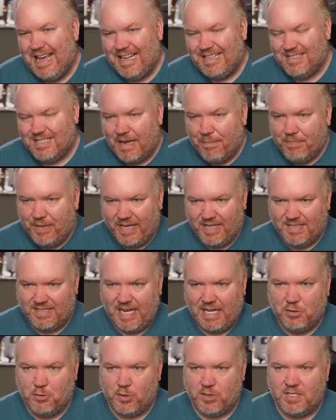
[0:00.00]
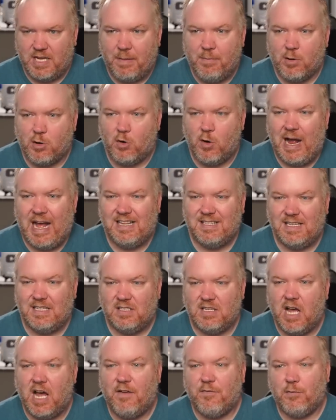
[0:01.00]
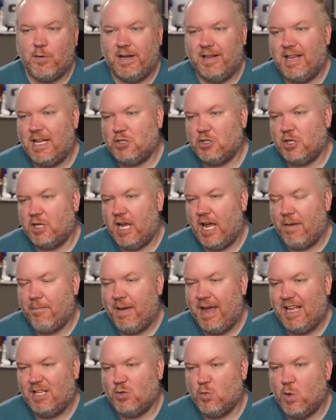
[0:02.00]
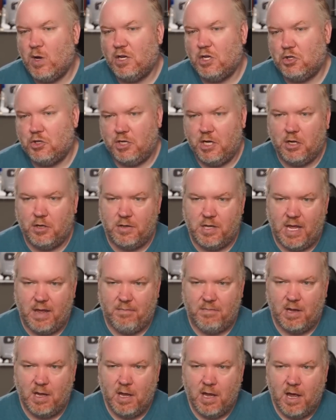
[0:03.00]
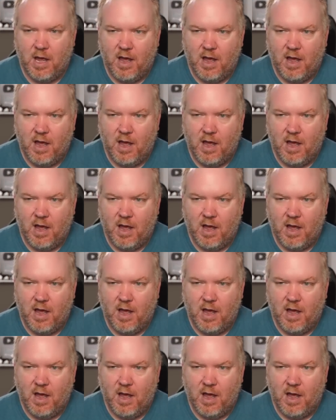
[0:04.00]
It's something centrist Democrats in tough re-election campaigns want to shield them